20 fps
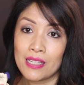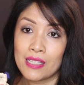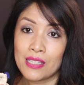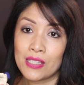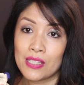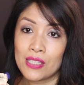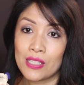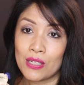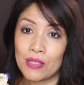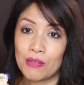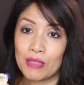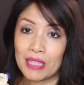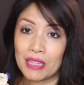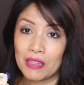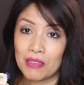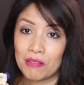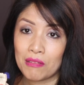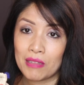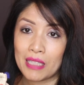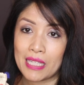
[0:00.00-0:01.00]
So
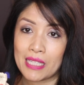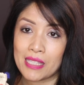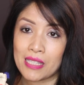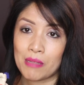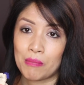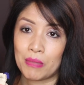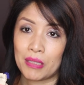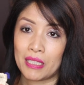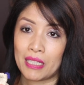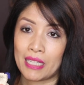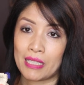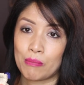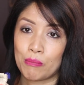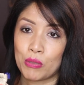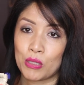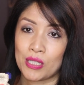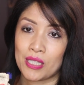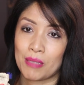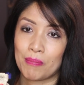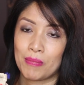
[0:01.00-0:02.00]
it looked like someone had
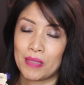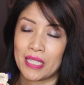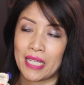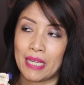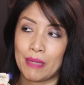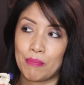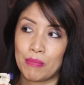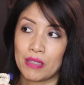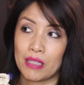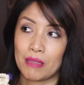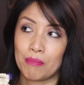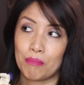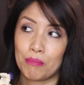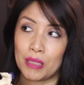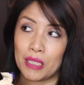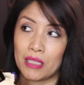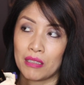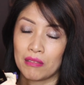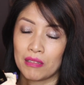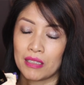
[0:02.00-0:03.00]
put some tape and then
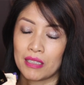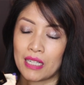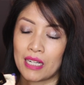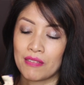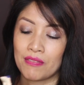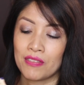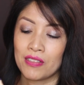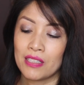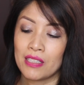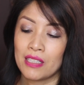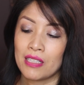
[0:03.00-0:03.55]
peeled it off.